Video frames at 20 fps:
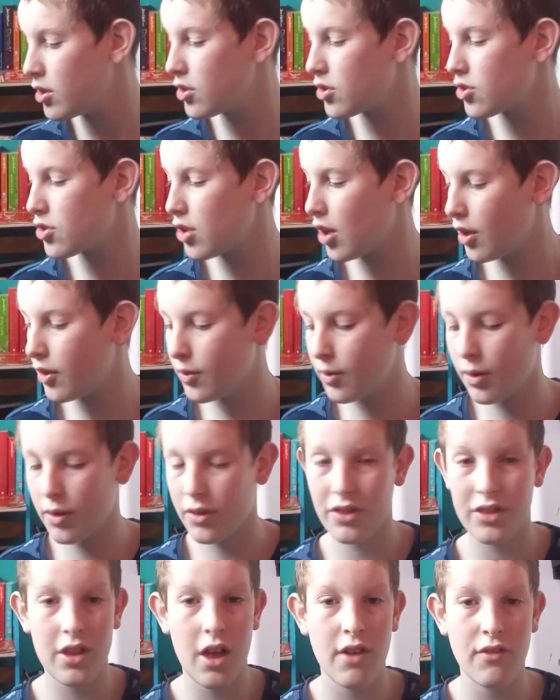So
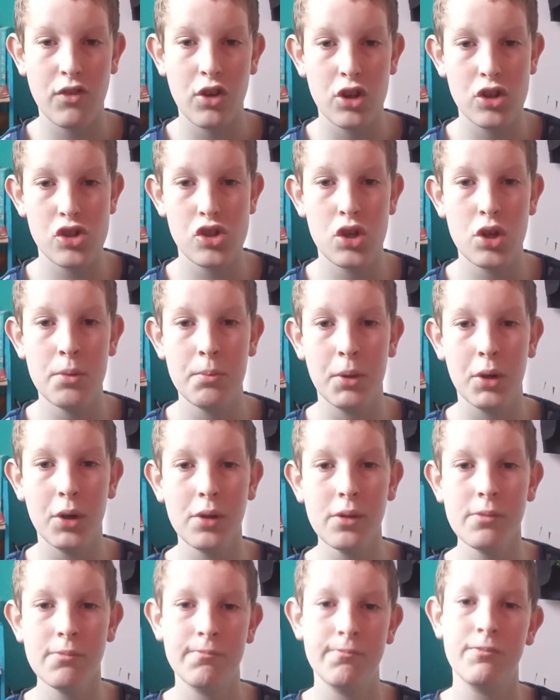I've got 2
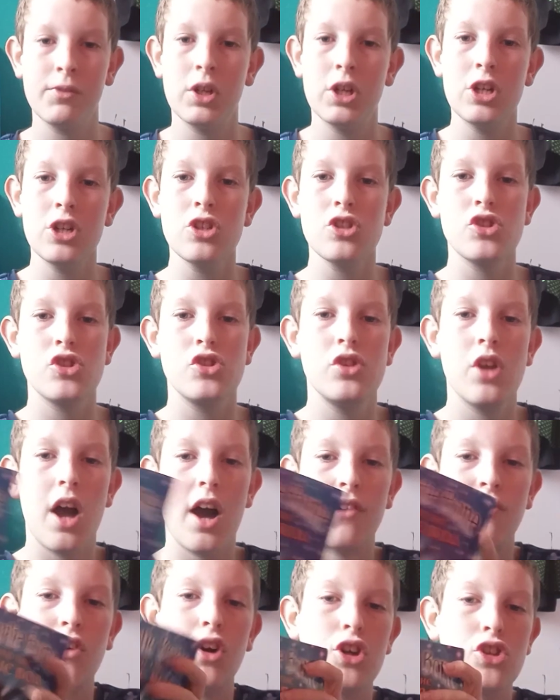more.
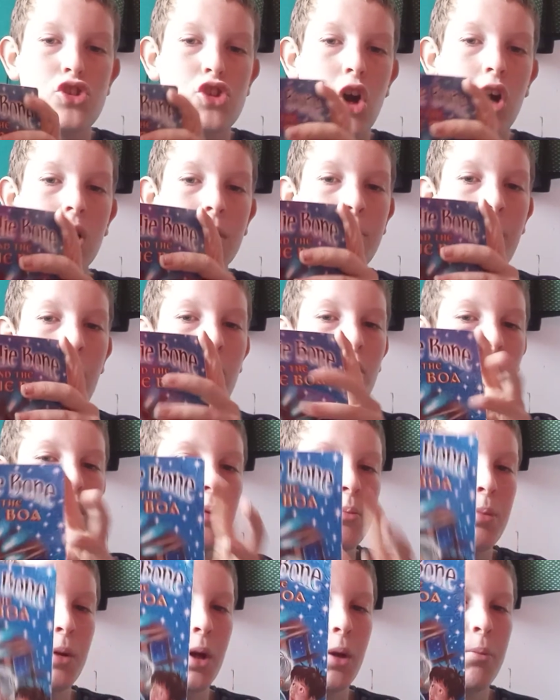I've got Charlie Bone and
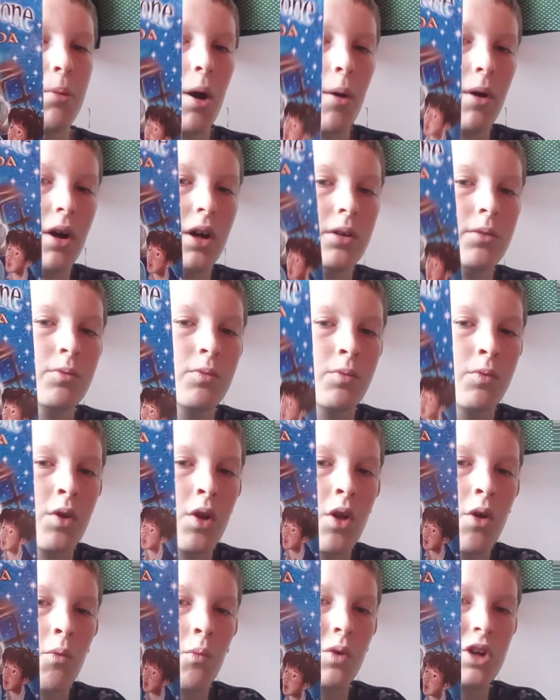the Blue Boa,
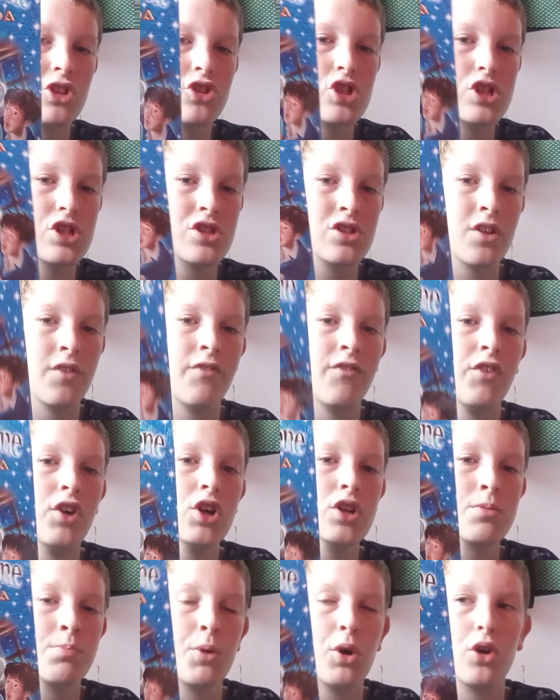which is the
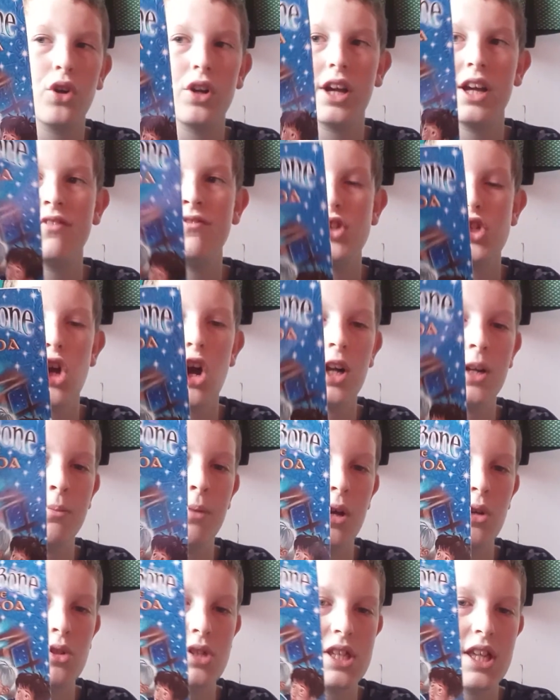3rd book in the Charlie
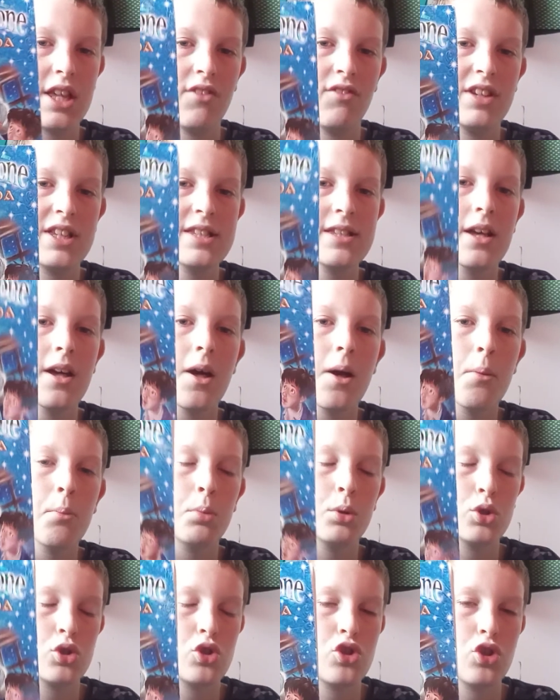Bone series,
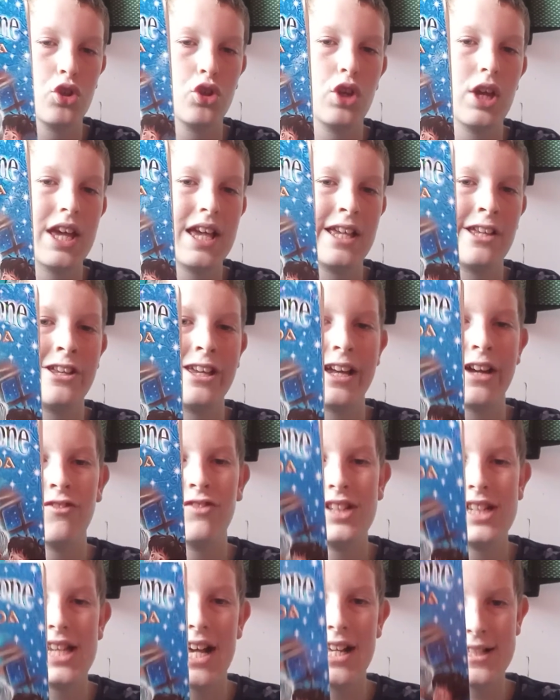but you can
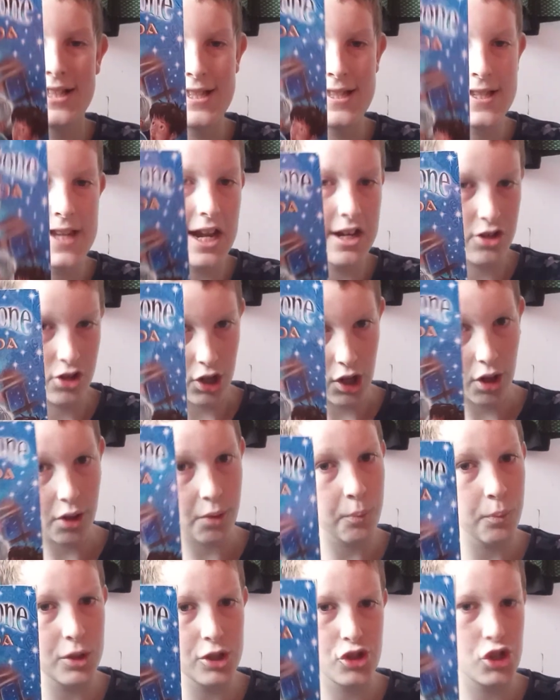read it as a
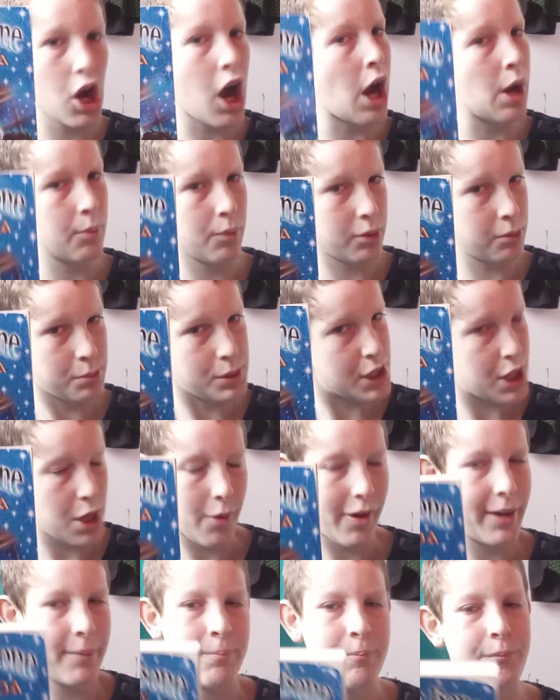standalone, which I will be
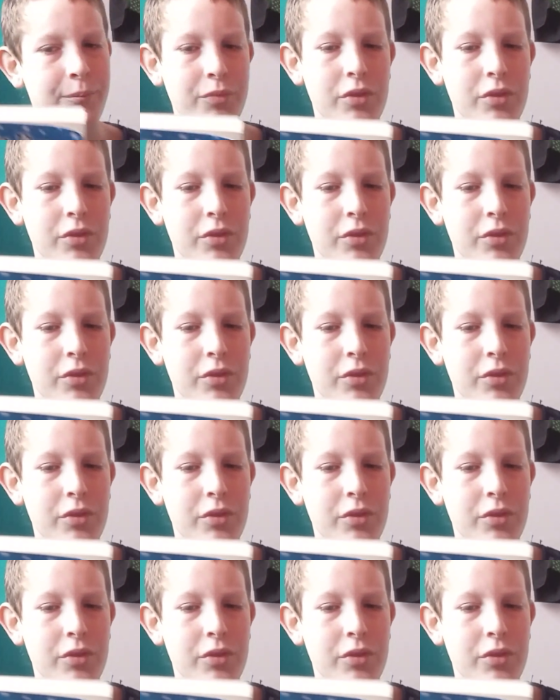doing.